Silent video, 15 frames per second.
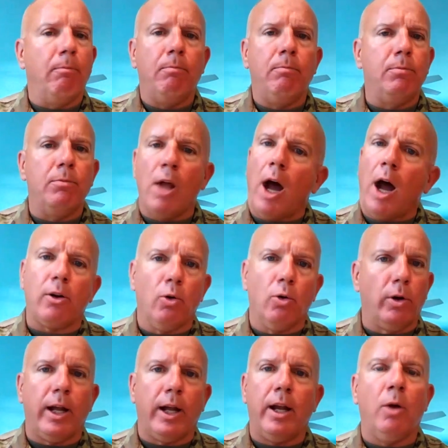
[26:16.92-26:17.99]
not
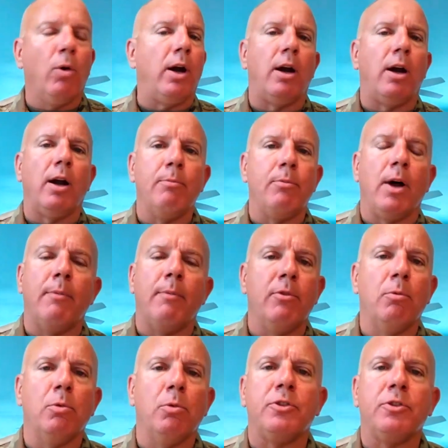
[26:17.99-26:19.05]
going anywhere. I
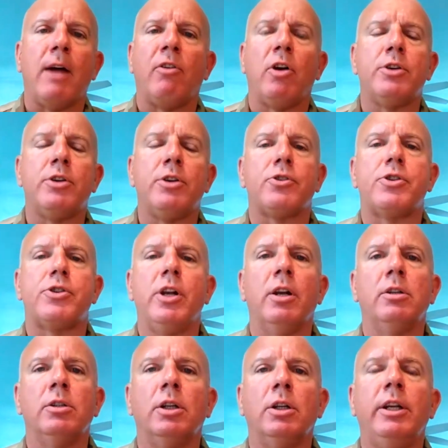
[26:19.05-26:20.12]
was never interested
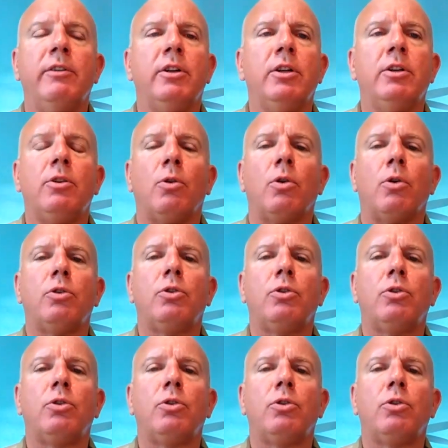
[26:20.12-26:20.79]
in leaving or